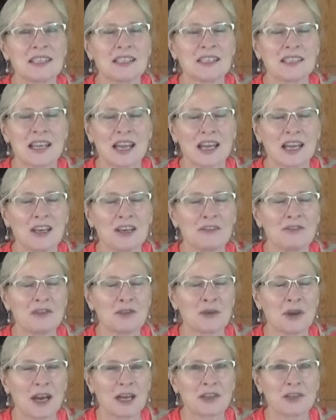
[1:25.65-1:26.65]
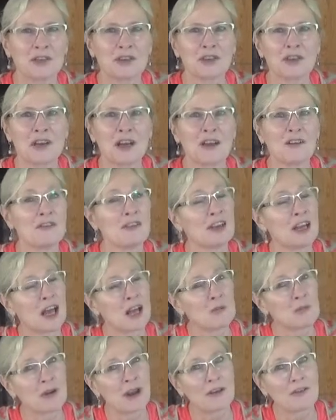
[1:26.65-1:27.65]
executive director of a
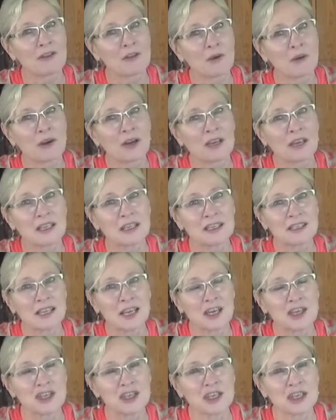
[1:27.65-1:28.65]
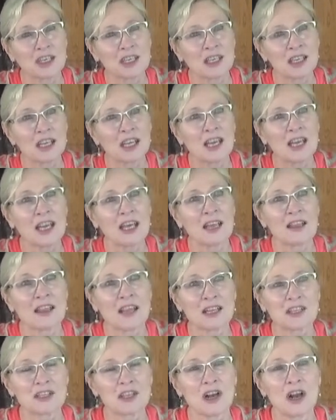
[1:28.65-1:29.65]
nonprofit organization
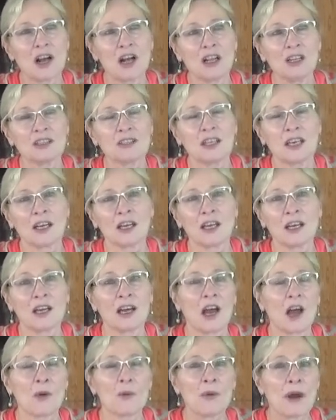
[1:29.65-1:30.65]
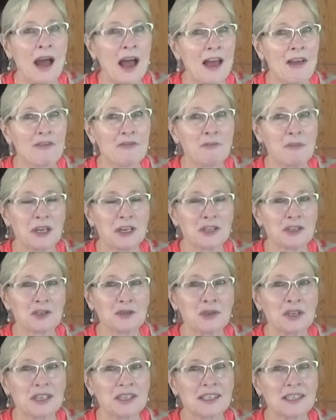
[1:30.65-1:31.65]
that's called Arrive
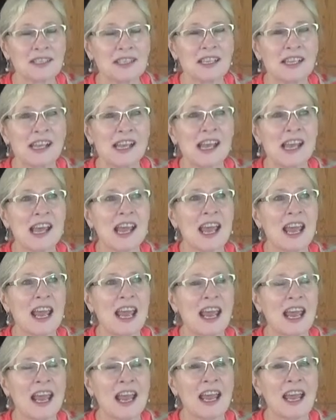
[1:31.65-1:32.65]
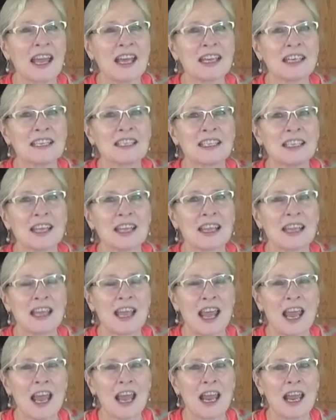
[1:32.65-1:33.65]
Ministries, and
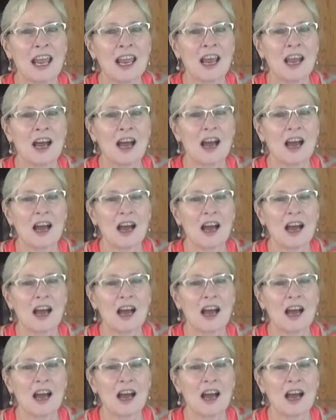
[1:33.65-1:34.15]
they